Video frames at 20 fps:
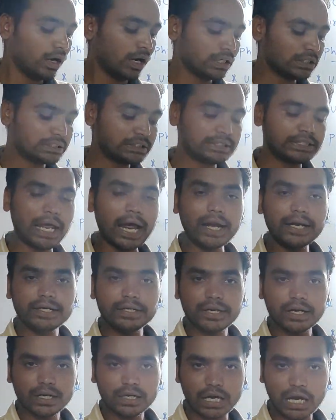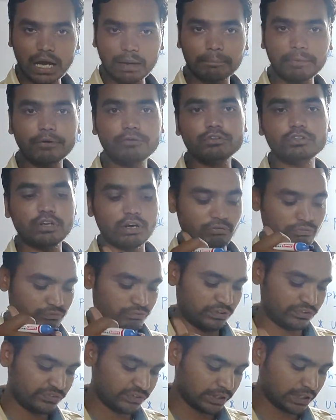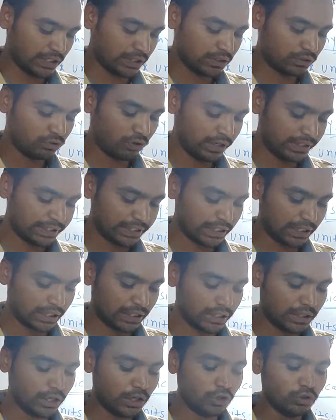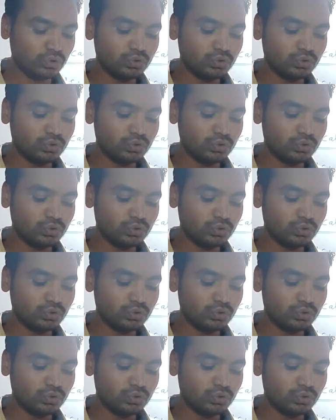A standard amount of physical quantity